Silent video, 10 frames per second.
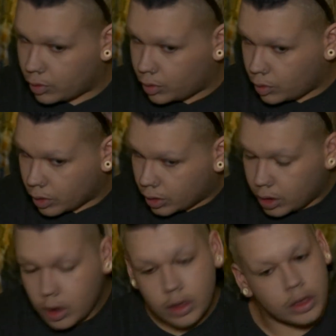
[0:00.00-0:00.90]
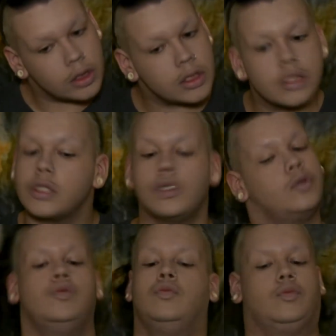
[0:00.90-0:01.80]
Cool.
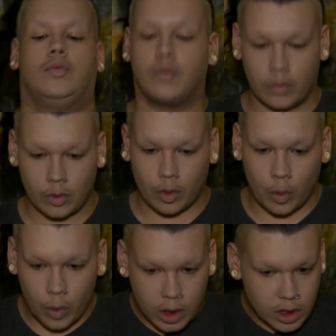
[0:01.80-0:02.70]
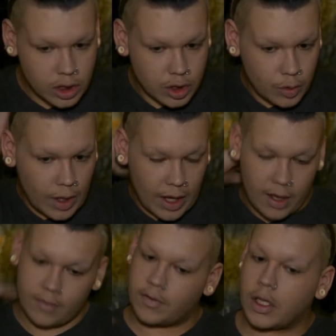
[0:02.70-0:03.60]
So once you
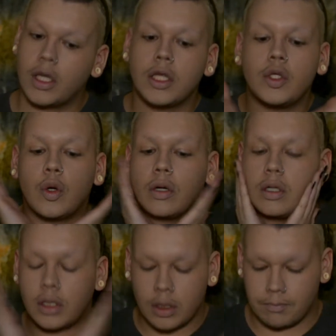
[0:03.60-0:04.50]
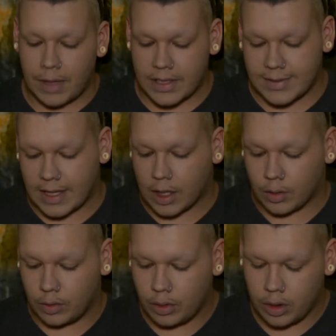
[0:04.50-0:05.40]
have your base
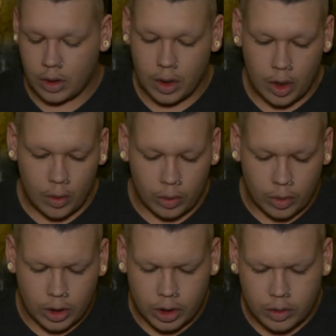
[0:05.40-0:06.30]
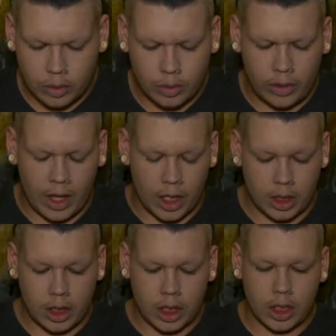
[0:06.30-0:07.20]
down, we're going to
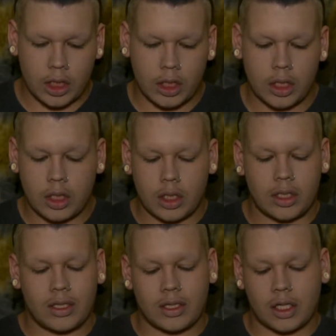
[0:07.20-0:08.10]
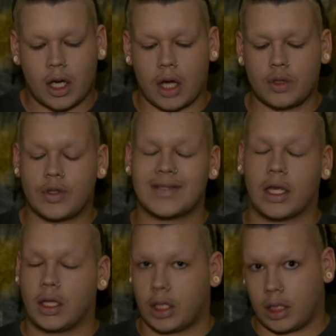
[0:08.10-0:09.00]
then contour
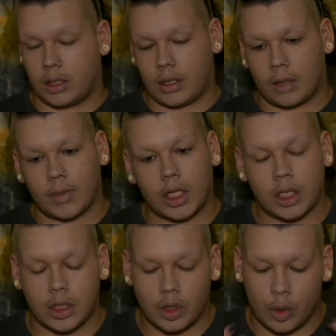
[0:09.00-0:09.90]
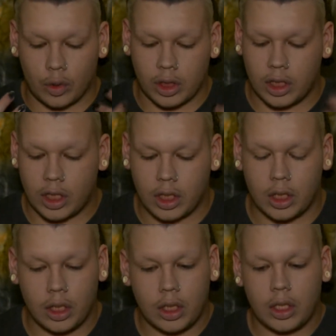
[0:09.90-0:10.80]
slightly. I'm not going to
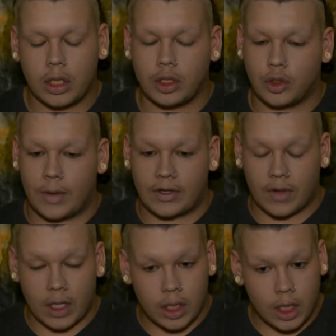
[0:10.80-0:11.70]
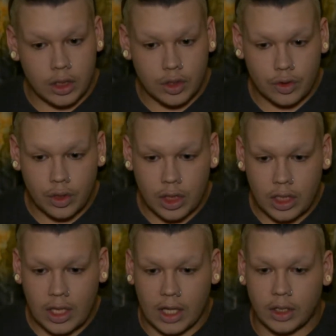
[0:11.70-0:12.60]
totally do my drag
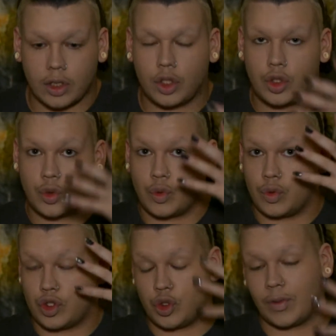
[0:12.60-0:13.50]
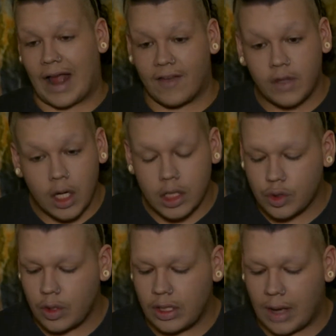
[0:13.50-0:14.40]
contouring and do super heavy
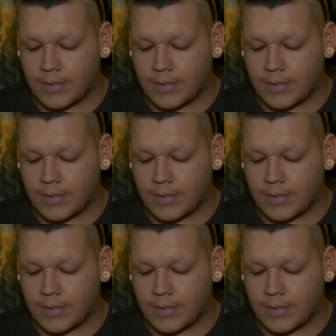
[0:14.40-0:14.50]
contouring.